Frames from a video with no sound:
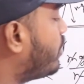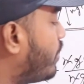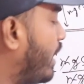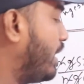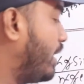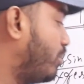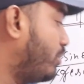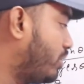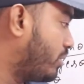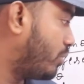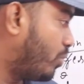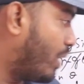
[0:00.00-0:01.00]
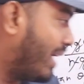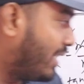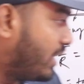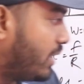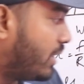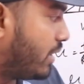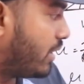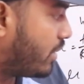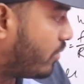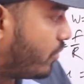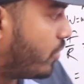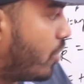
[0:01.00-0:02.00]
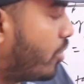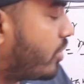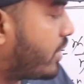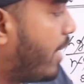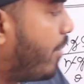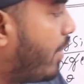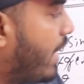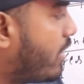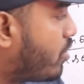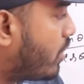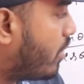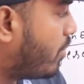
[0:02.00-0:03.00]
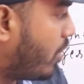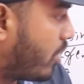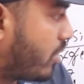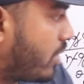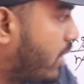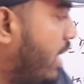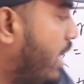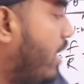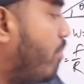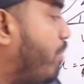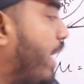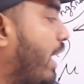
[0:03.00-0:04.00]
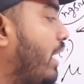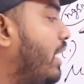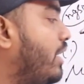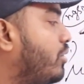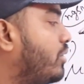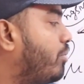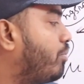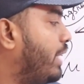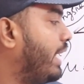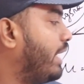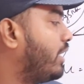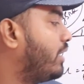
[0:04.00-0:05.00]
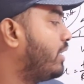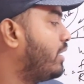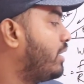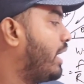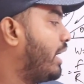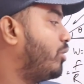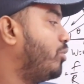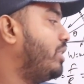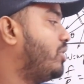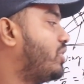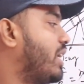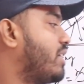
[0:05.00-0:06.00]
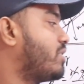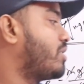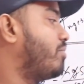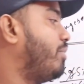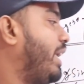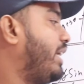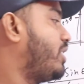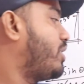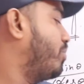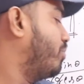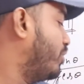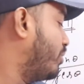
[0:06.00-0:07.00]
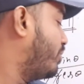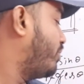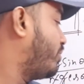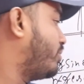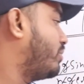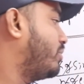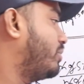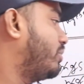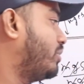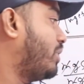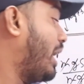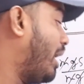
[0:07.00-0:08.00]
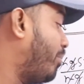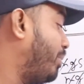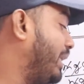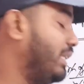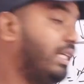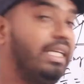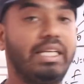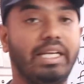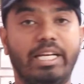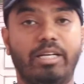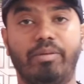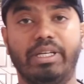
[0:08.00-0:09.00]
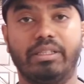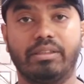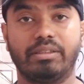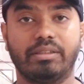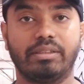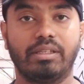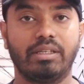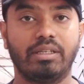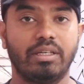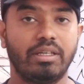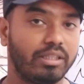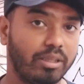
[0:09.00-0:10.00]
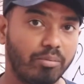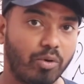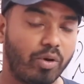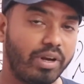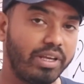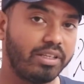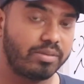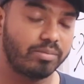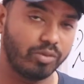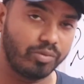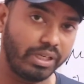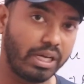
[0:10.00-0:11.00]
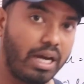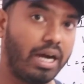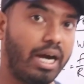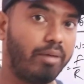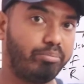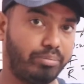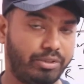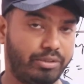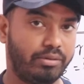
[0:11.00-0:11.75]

to find out what force applied to the box parallel to the plane and will just make it move up in the inclined plane. The body is moving up,